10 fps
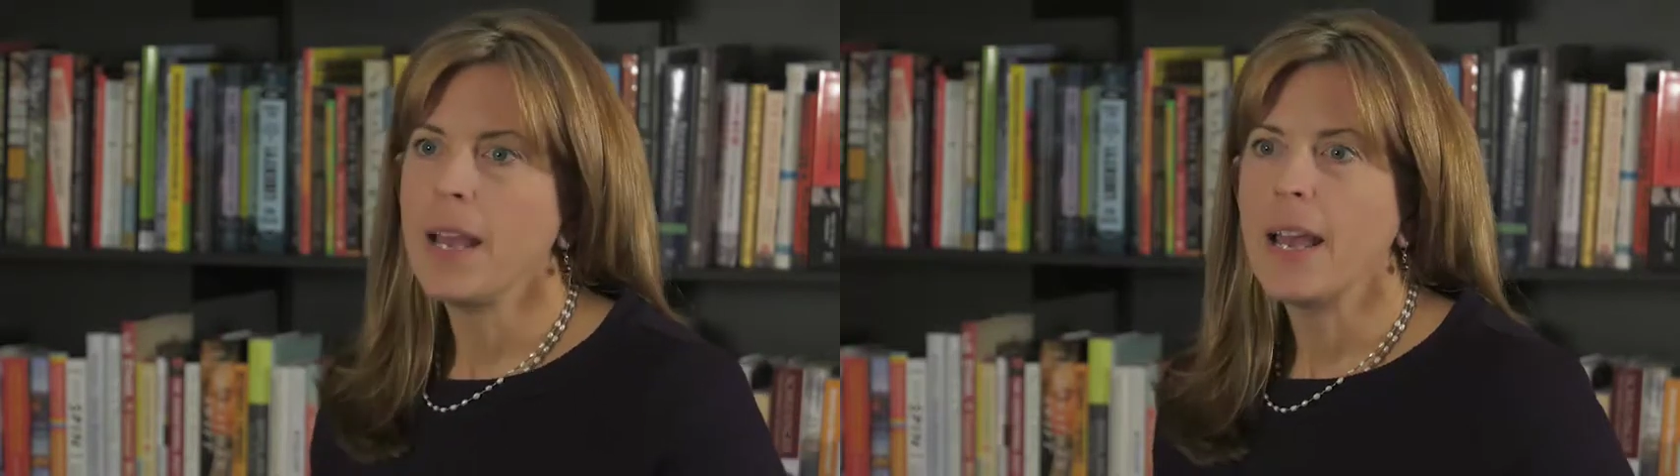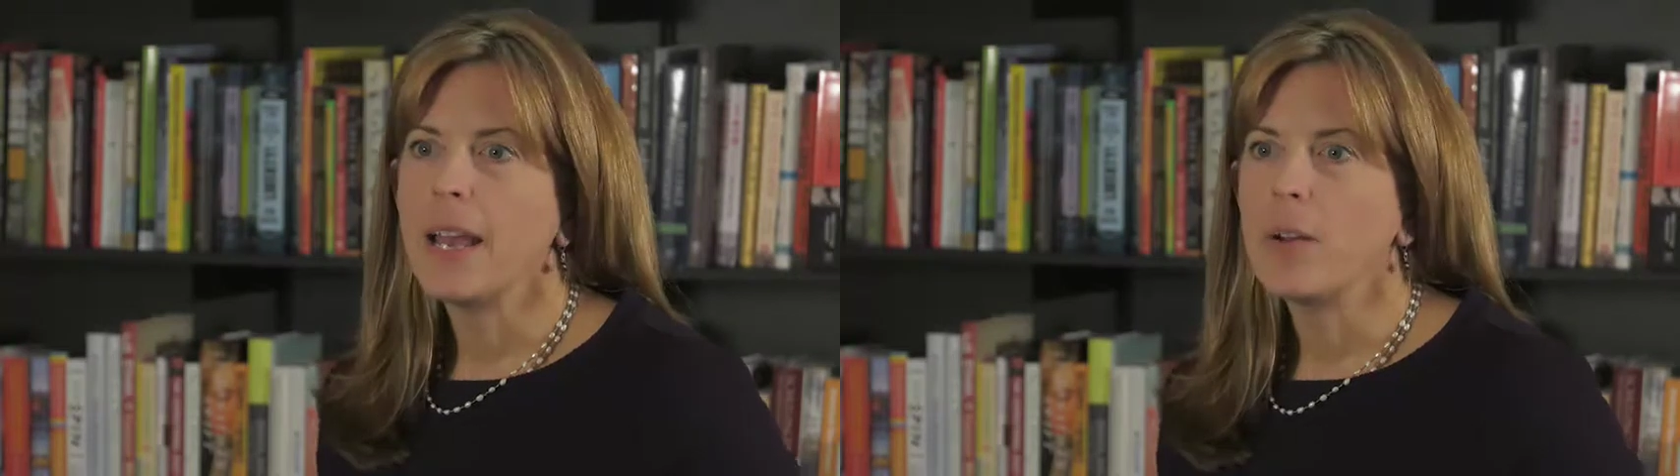
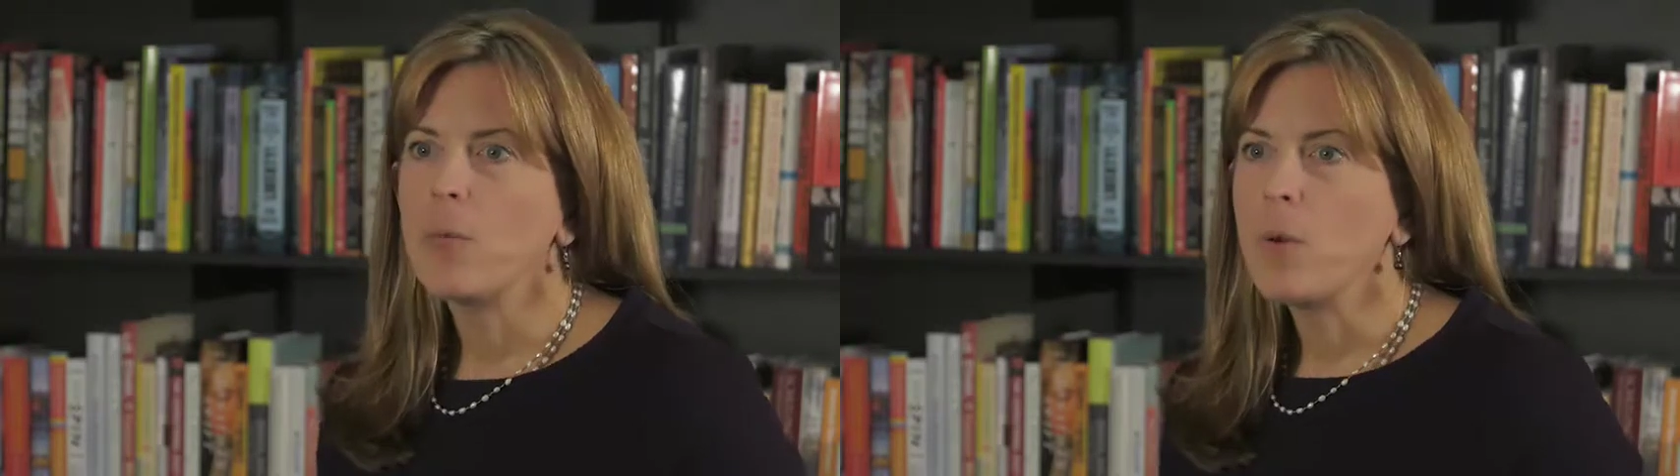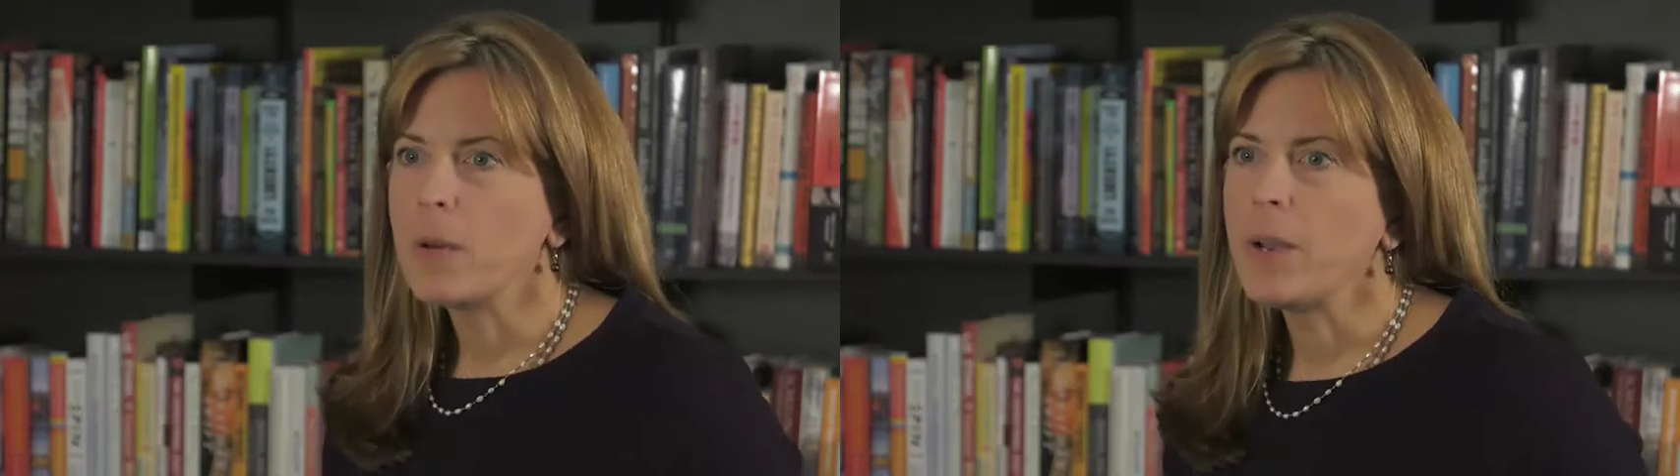And
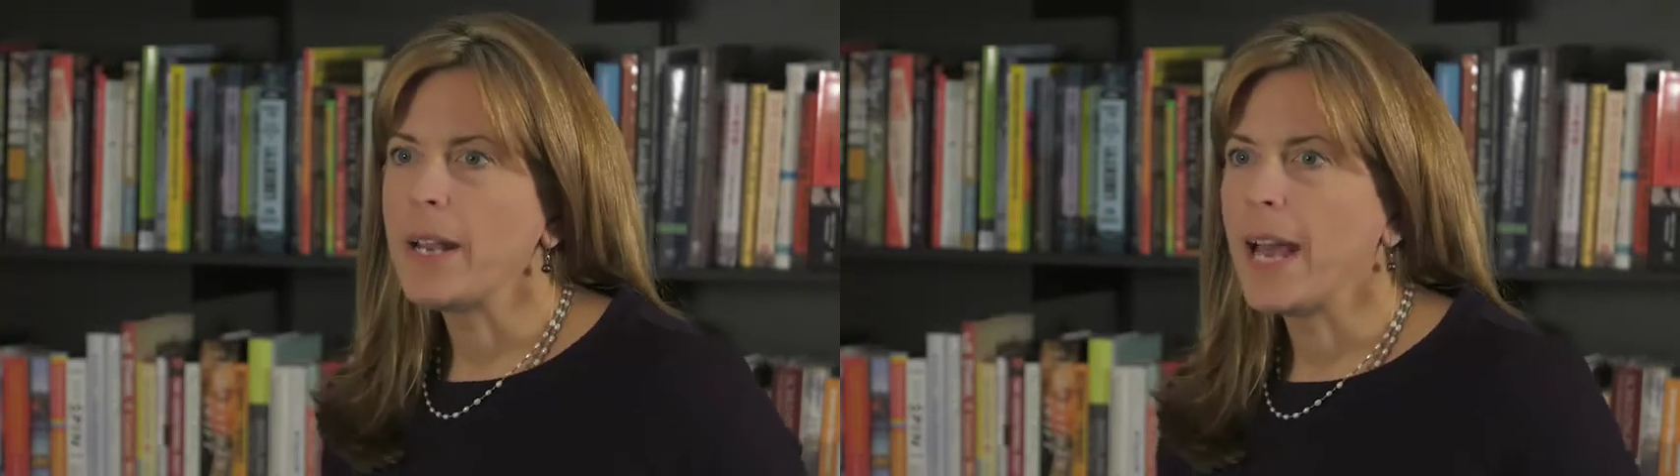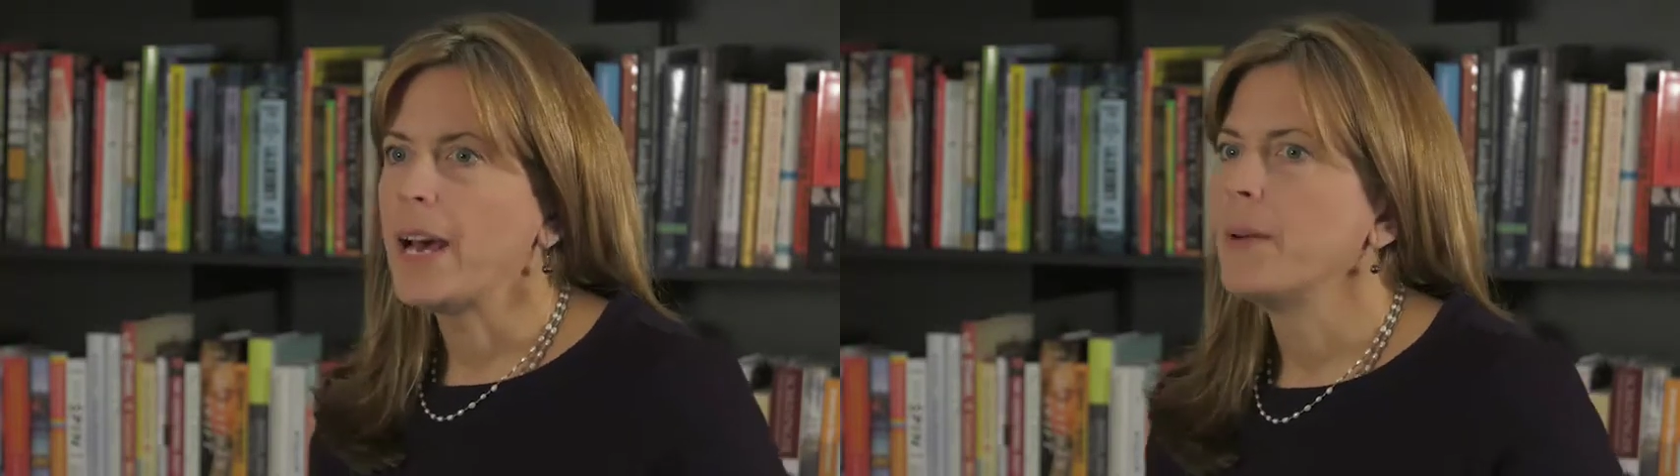one way
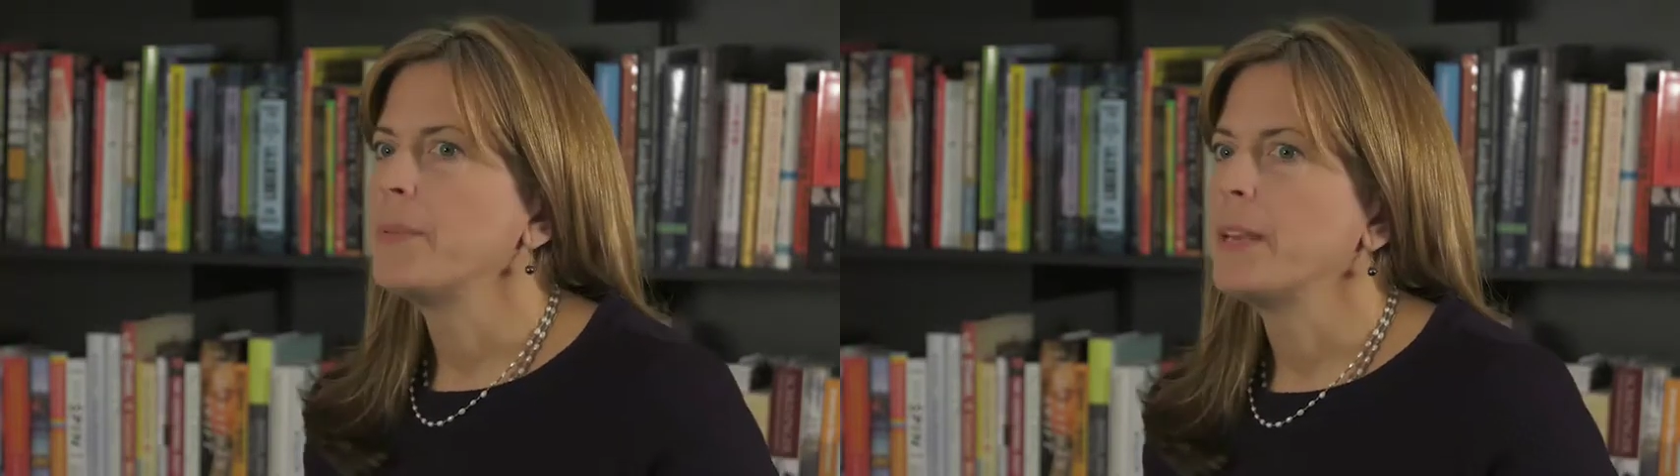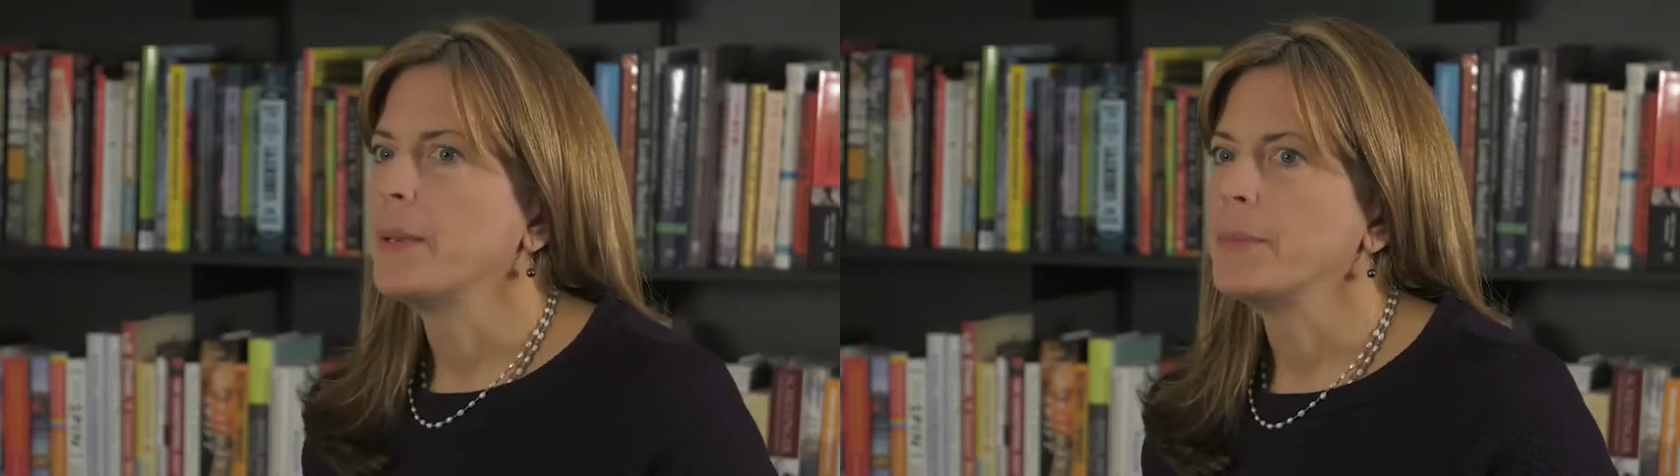to help
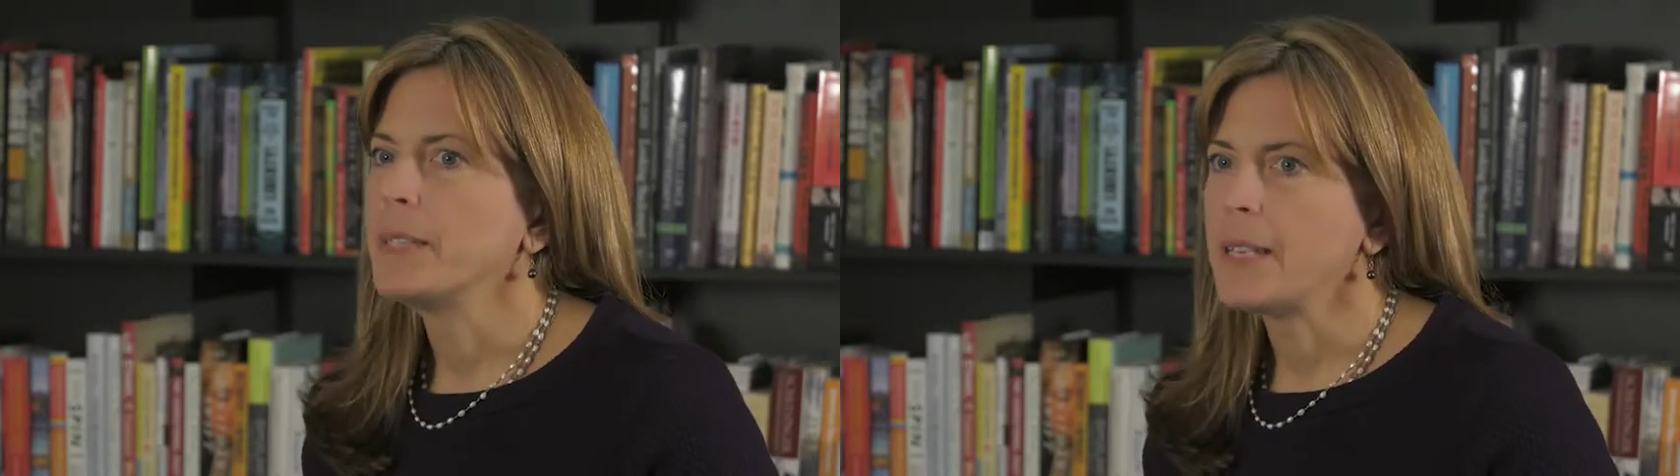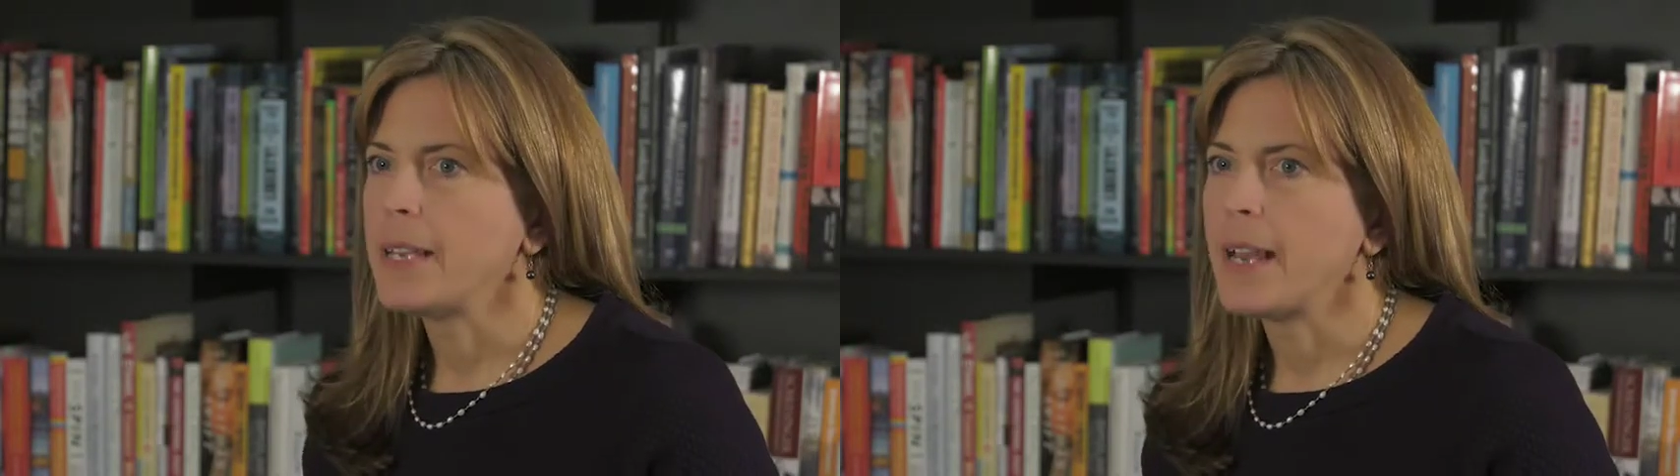them
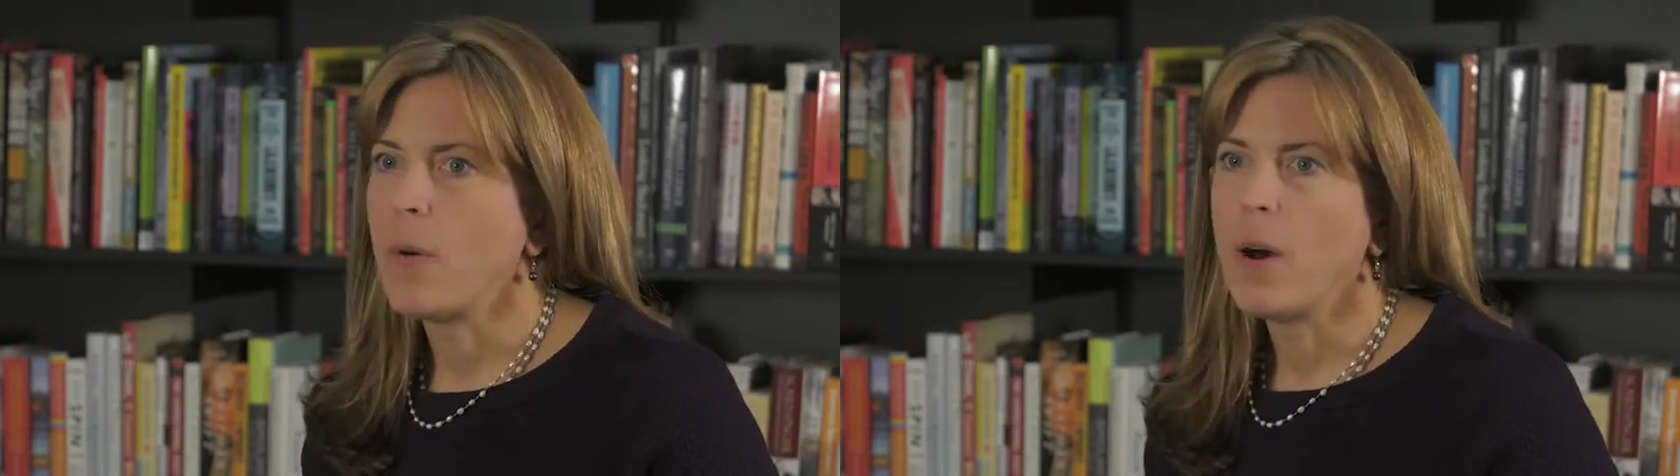see how